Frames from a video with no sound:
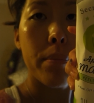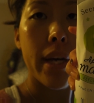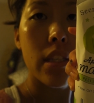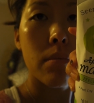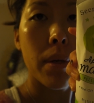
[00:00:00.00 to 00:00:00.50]

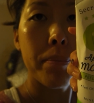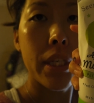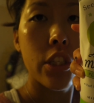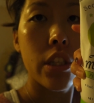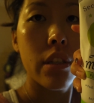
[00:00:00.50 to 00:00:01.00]
Mask by
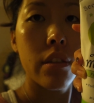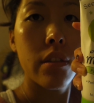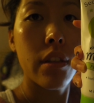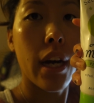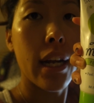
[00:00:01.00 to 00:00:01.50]
Missha.
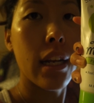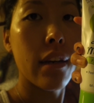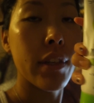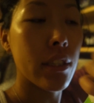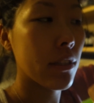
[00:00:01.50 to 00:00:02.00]
I
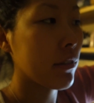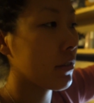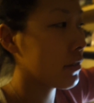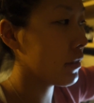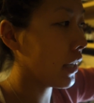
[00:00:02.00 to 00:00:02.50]
love it.
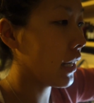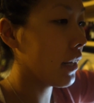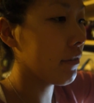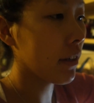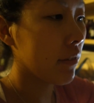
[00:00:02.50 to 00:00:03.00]
I
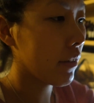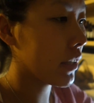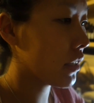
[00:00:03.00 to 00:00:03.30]
love, love, love